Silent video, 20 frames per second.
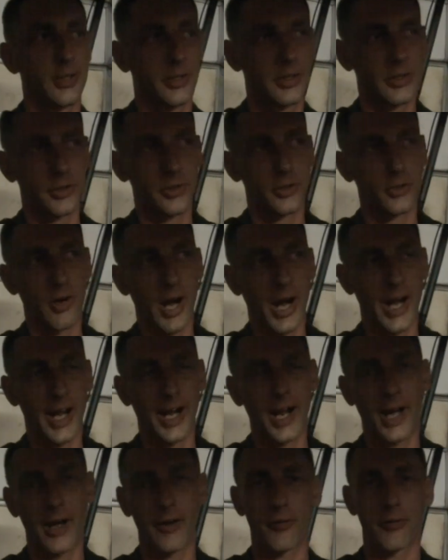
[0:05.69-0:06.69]
to drag
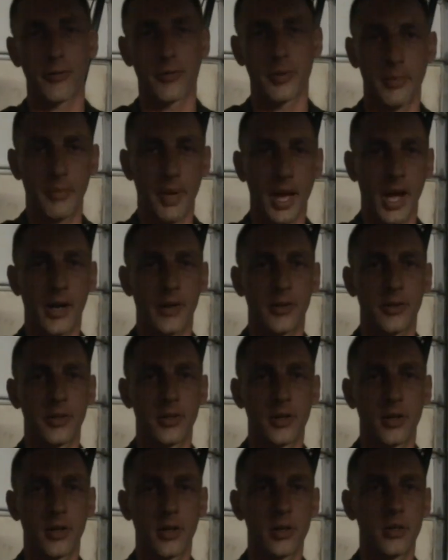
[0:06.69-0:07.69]
it out from the back of the
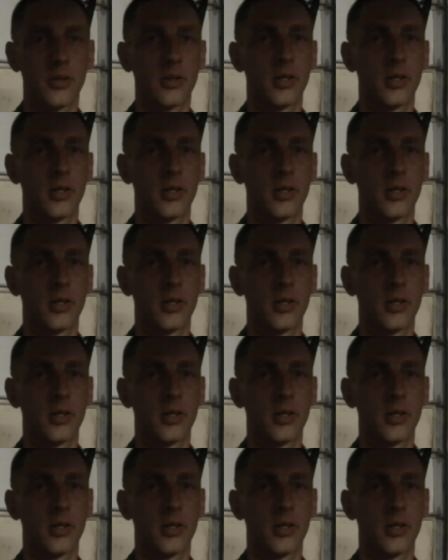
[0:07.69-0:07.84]
yard